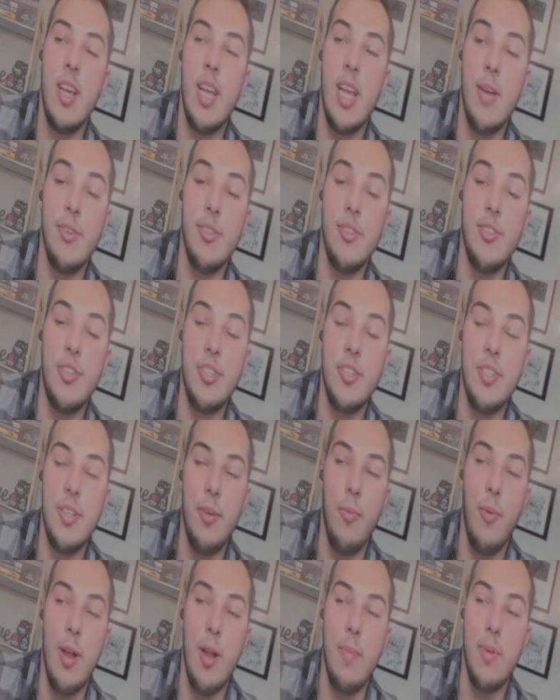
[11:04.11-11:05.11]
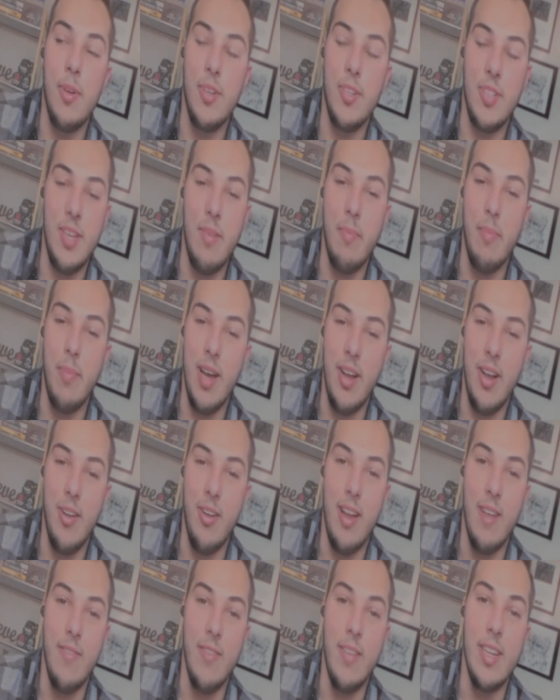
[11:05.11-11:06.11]
it was just the 1%
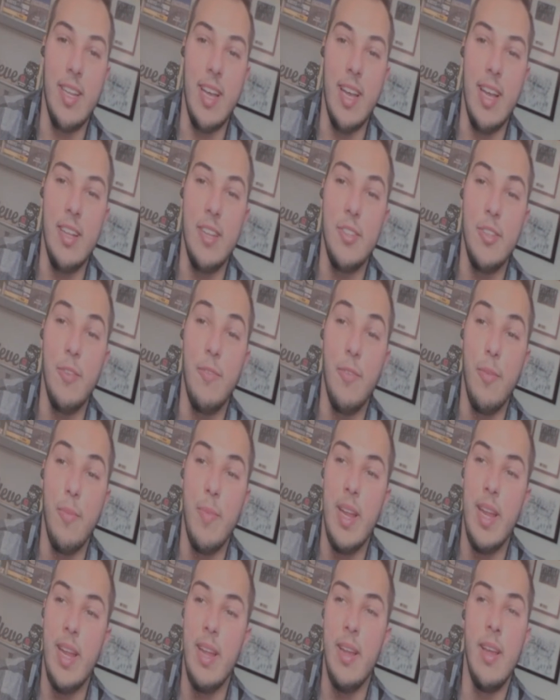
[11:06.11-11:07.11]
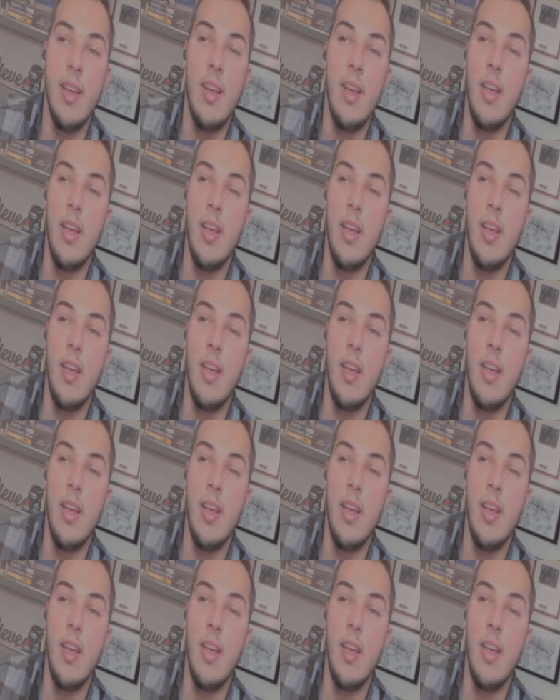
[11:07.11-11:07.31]
better every day. So for me,